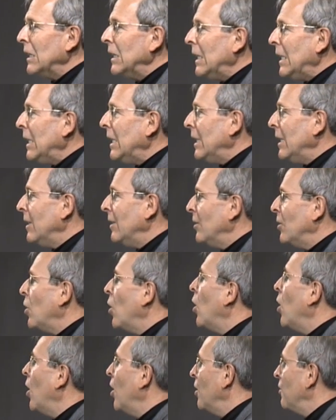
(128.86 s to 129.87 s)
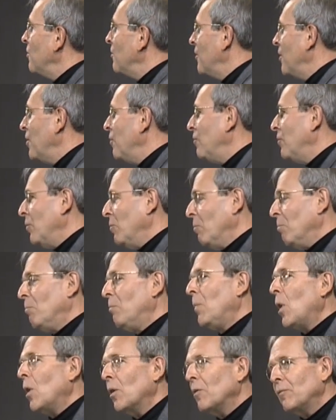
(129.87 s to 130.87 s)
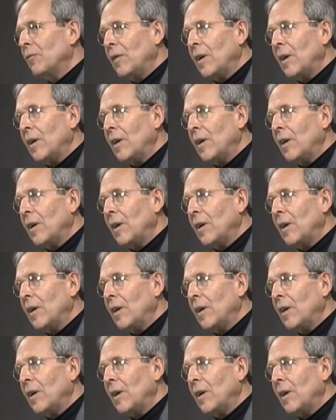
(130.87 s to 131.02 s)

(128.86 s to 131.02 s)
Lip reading: leading cause of bar